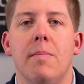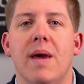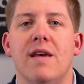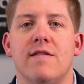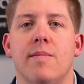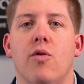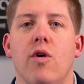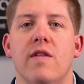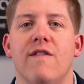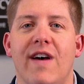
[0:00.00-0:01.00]
based
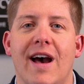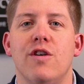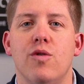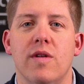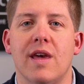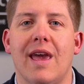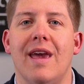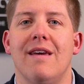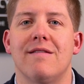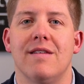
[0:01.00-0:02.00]
upon the value of the
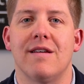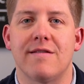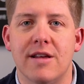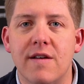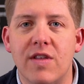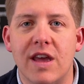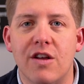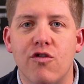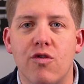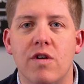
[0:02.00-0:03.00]
case, the extent of the
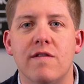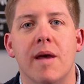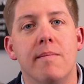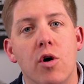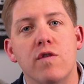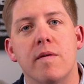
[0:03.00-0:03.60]
injuries, and most